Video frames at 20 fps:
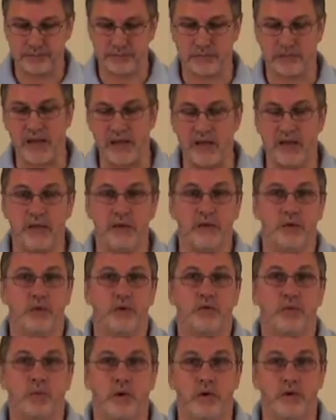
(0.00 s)
and
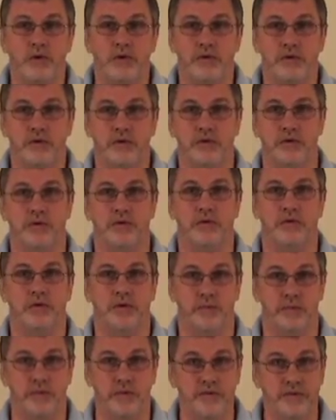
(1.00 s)
don't want to
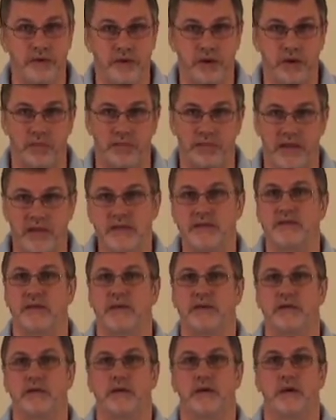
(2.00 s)
remove the complete set
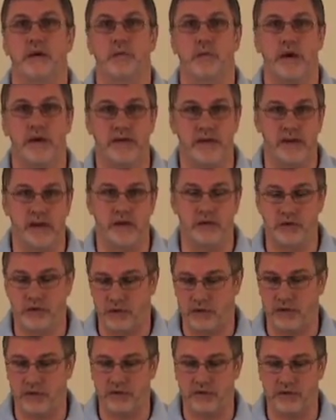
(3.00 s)
when they are
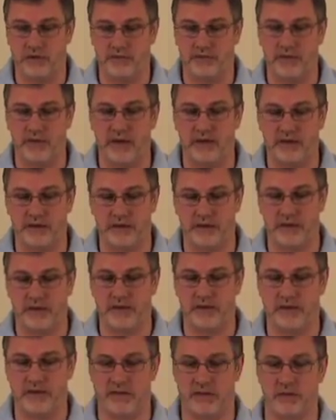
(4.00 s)
talking to the flight
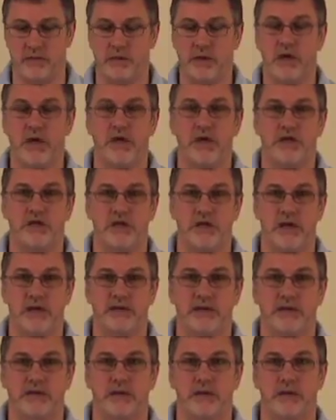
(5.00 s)
attendant. So
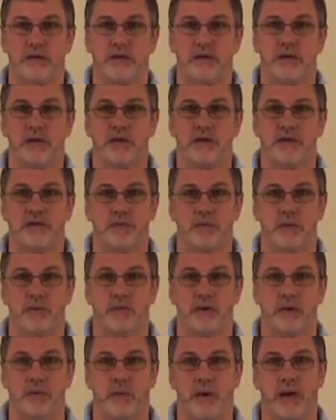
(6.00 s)
just
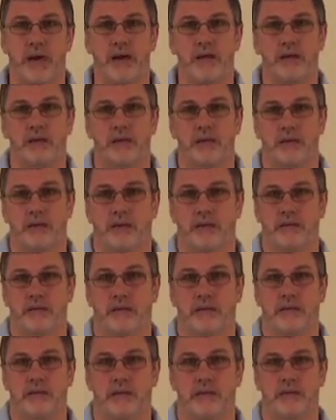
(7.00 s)
swivel away
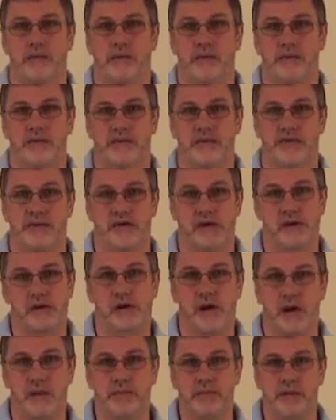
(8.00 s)
this ear cup.